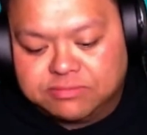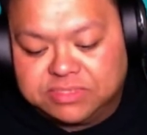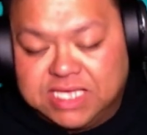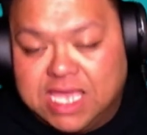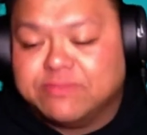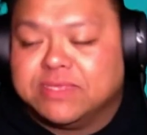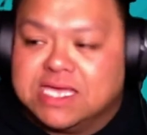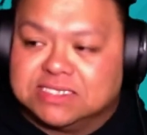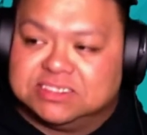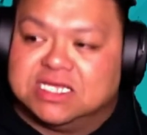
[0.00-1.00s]
gaming
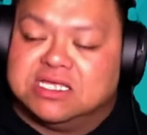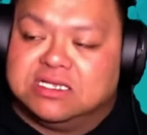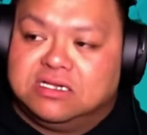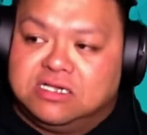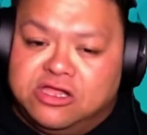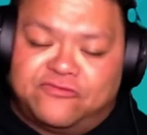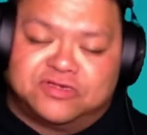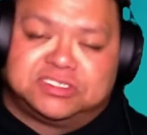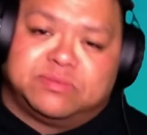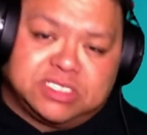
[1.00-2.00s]
has done for
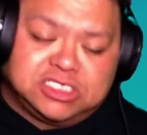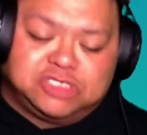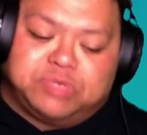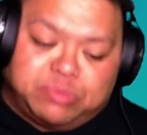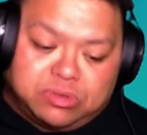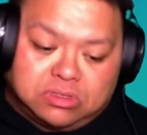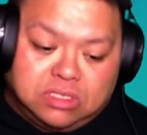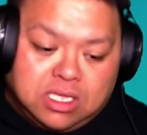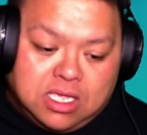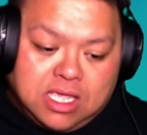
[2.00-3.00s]
some of these people.
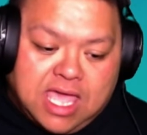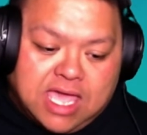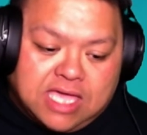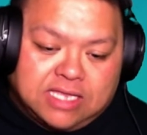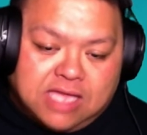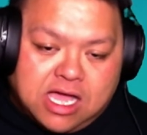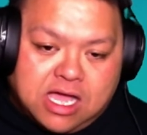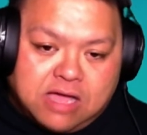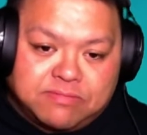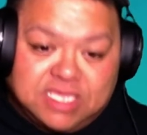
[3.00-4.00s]
And
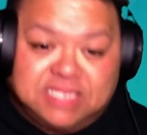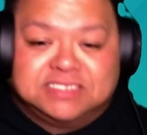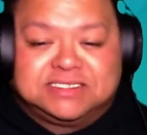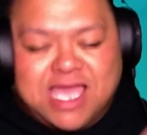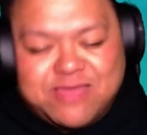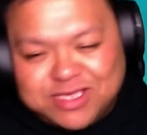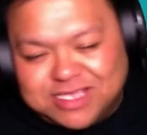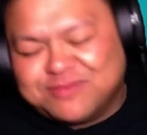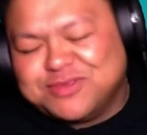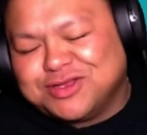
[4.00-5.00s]
in this gaming
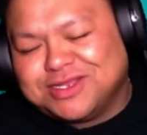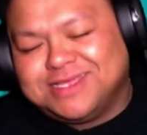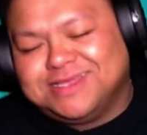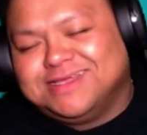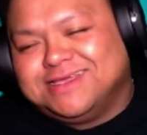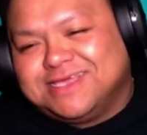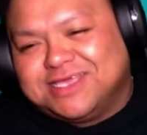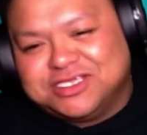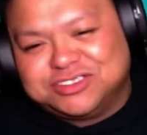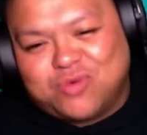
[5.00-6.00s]
community
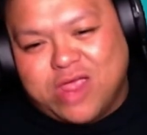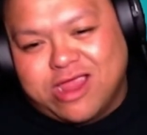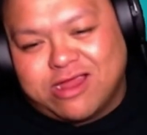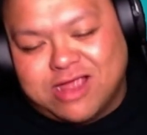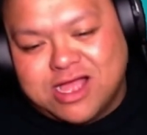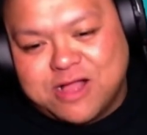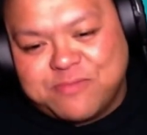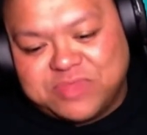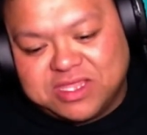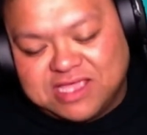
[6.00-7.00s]
is where
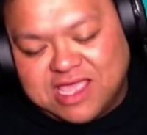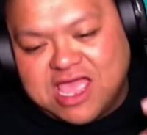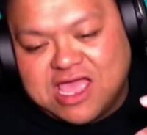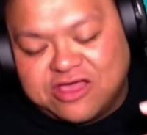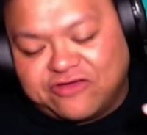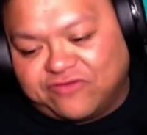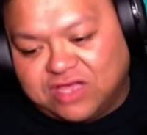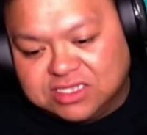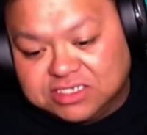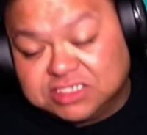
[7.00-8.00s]
they
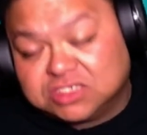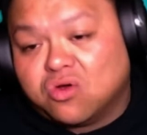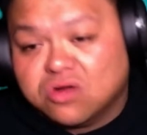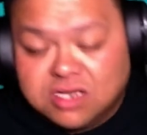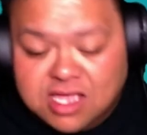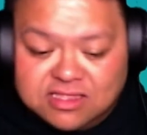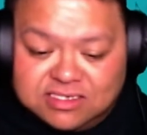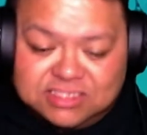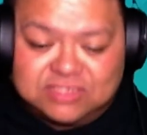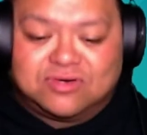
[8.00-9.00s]
have the Discord, and the
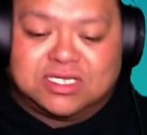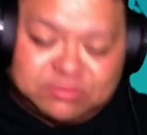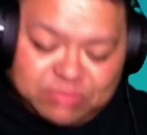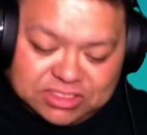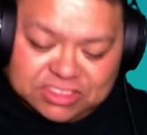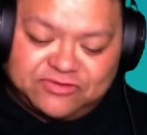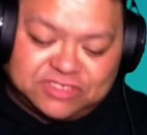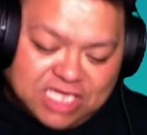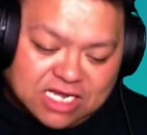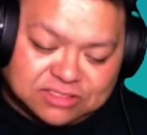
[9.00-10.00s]
Discord has a bunch of different
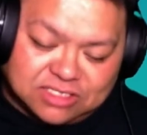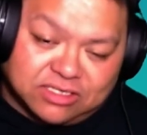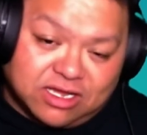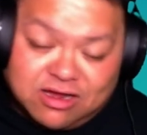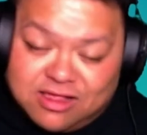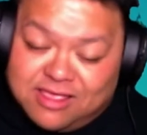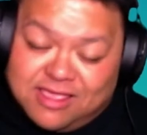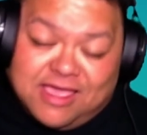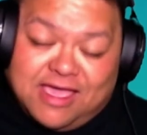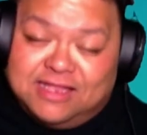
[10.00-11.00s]
channels on there.
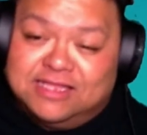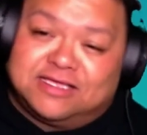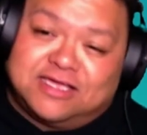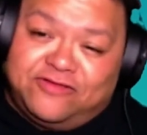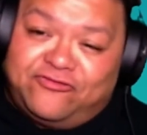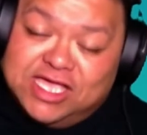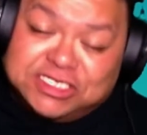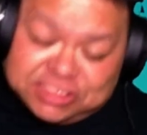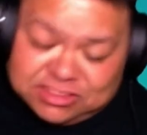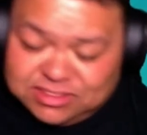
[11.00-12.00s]
And in
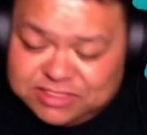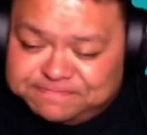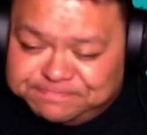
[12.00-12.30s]
Confessions,